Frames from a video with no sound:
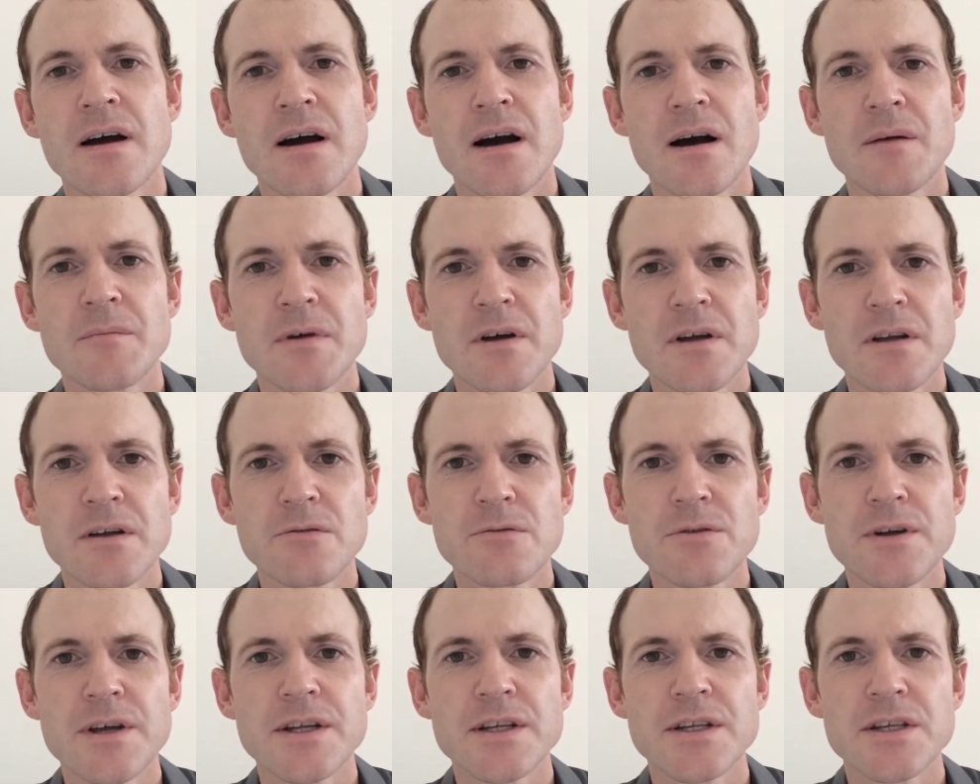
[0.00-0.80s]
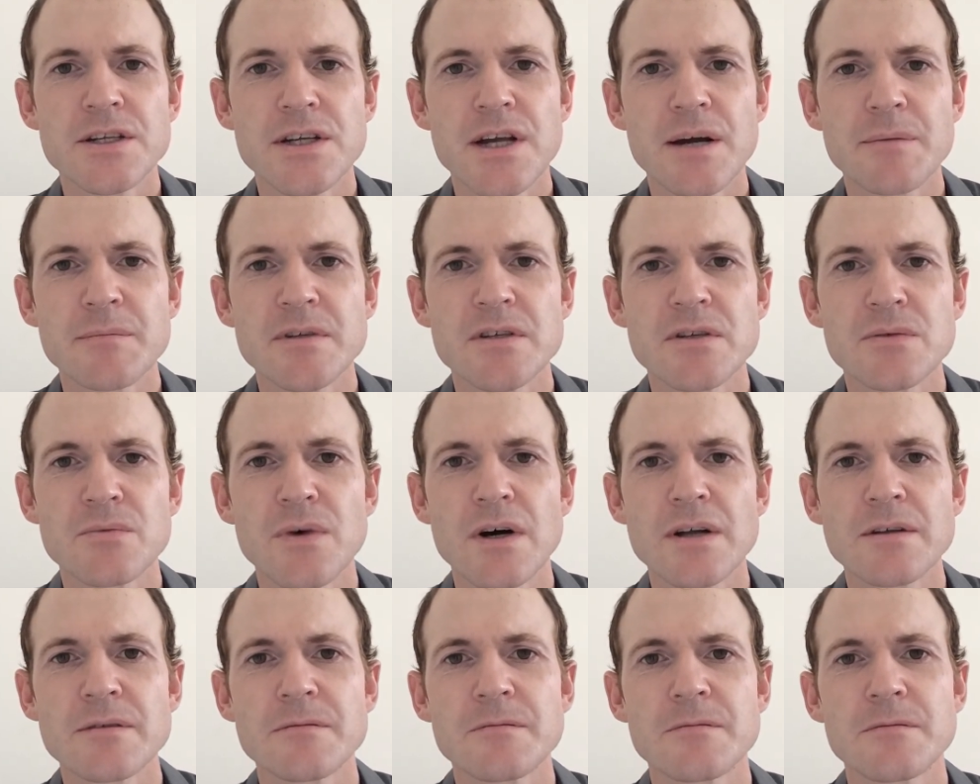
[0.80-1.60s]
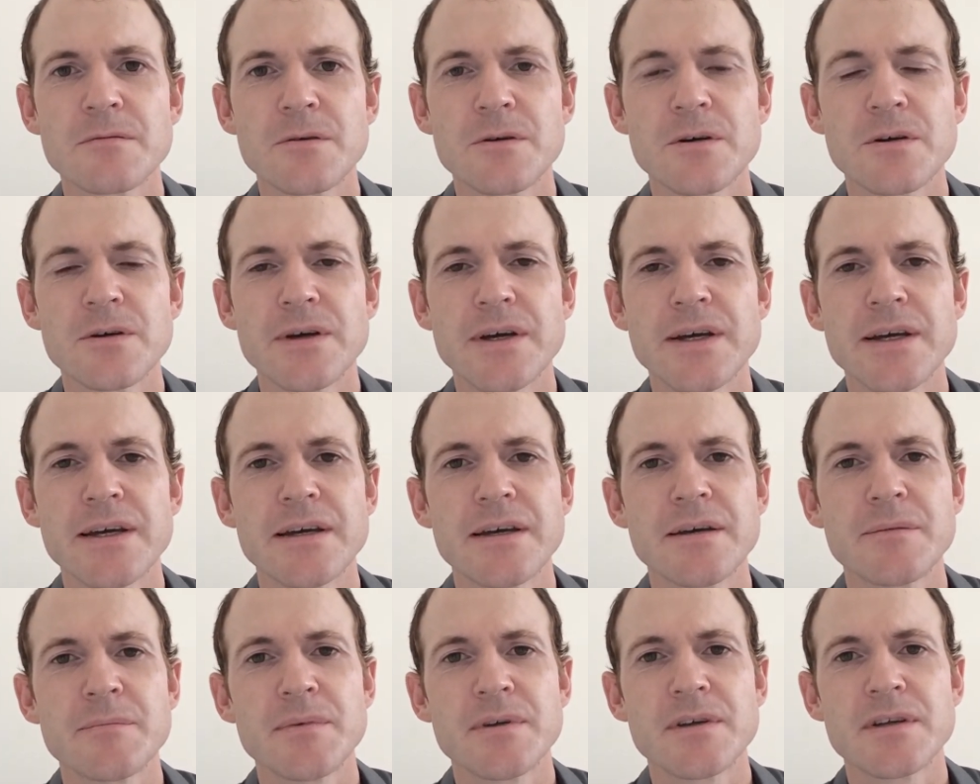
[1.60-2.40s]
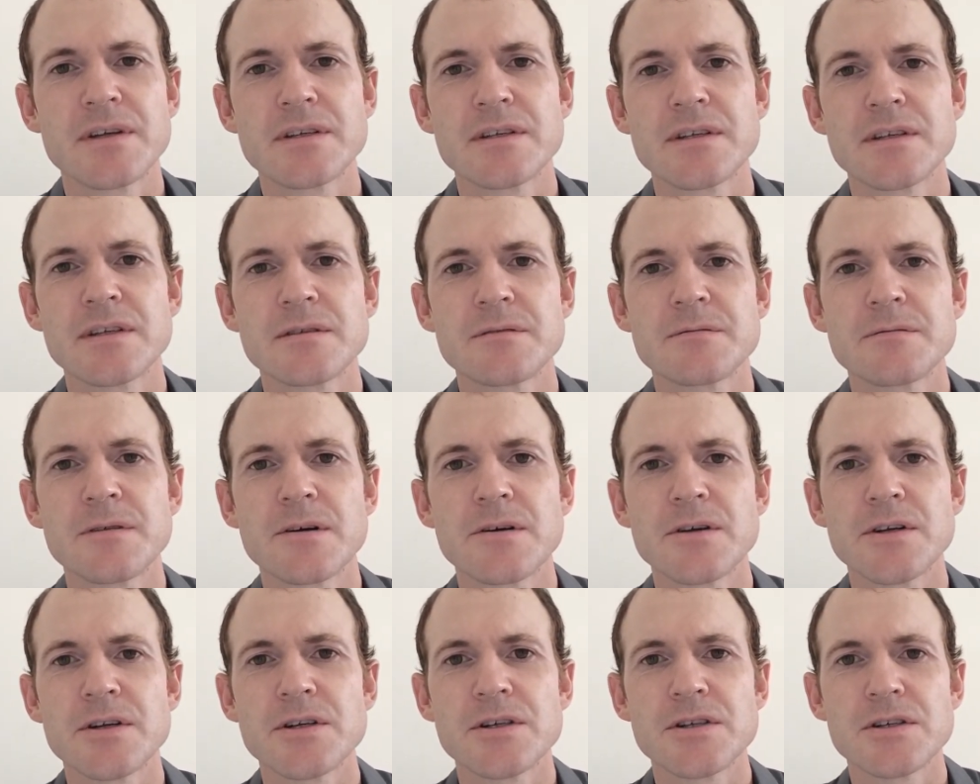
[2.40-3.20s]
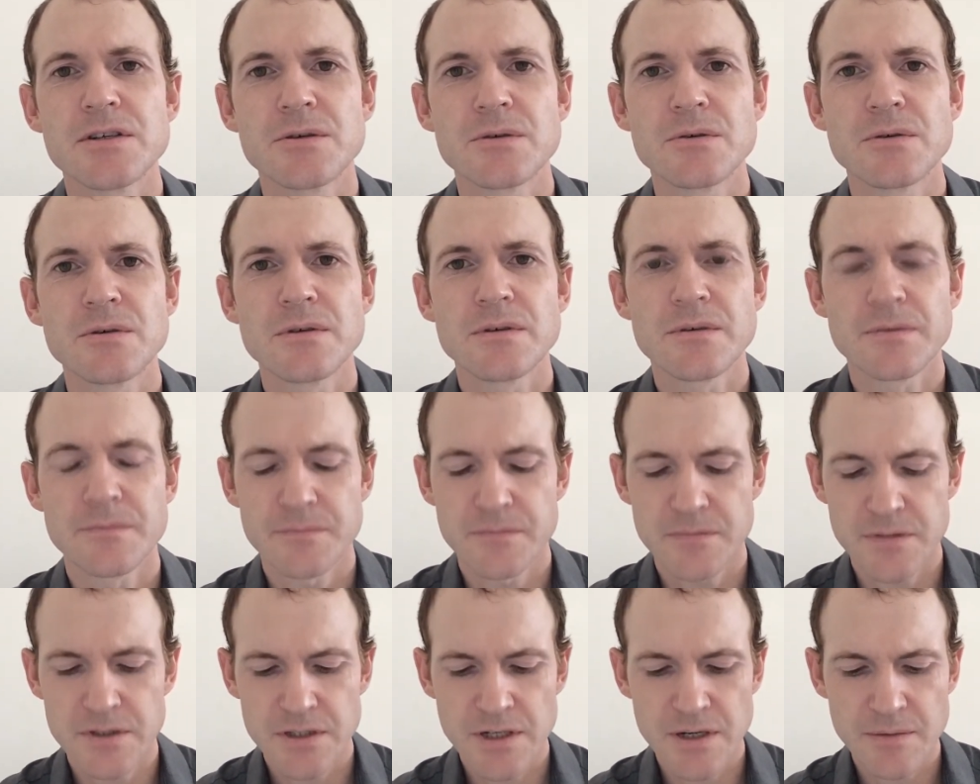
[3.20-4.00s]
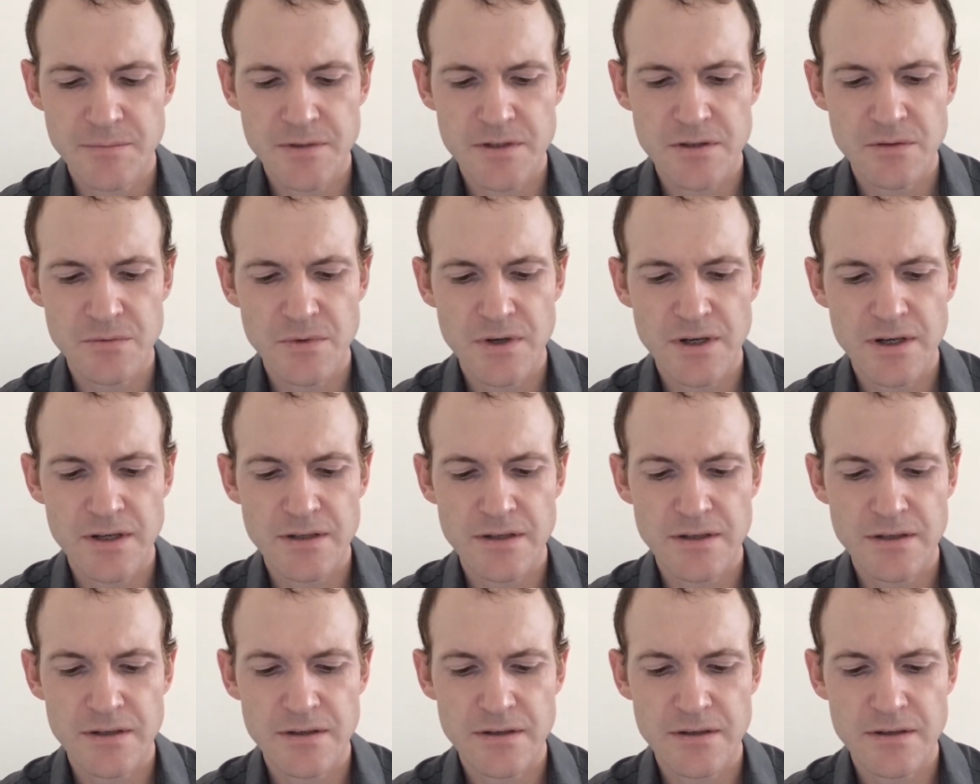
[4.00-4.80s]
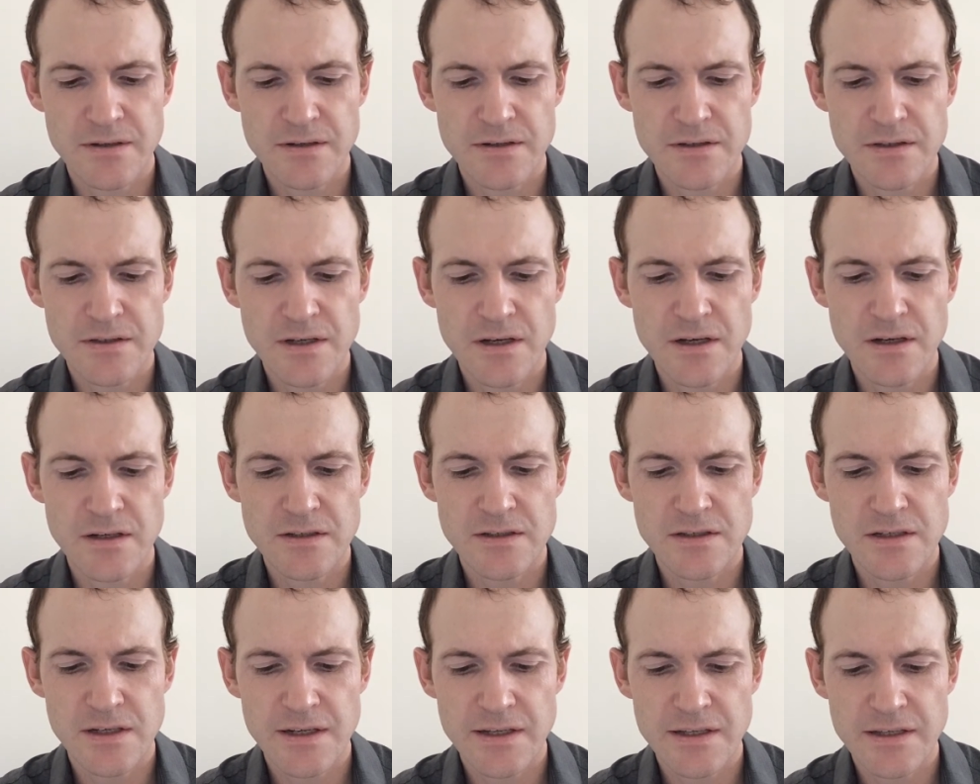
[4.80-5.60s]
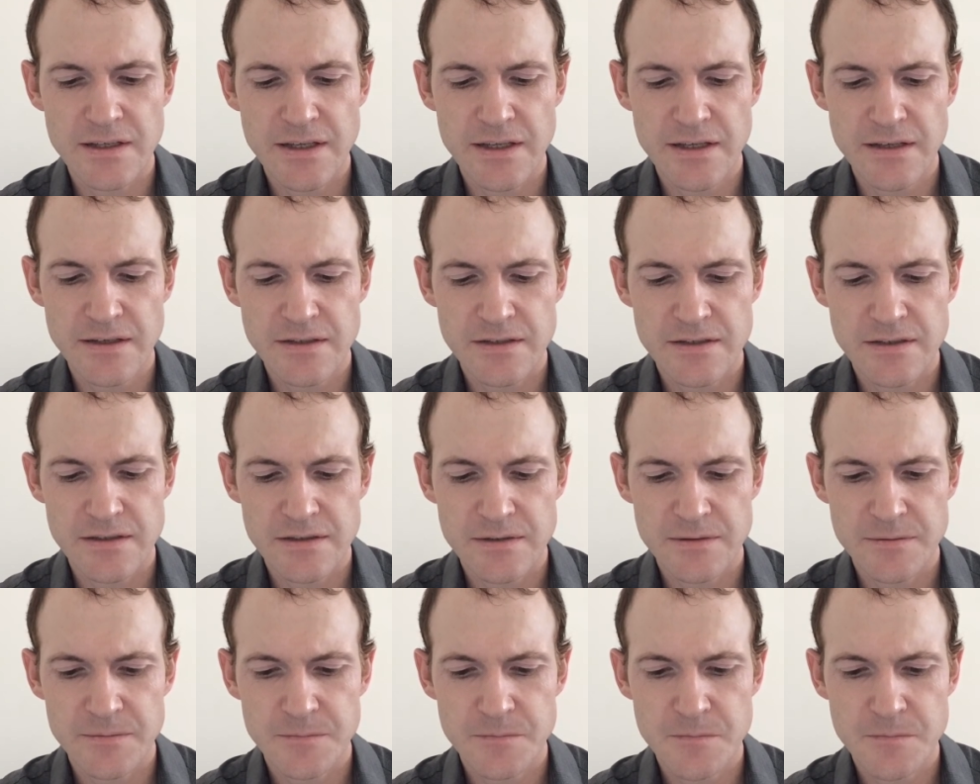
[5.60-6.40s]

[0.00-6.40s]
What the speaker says: I'm going to read chapter one for you here because it's very short. Chapter one starts like this.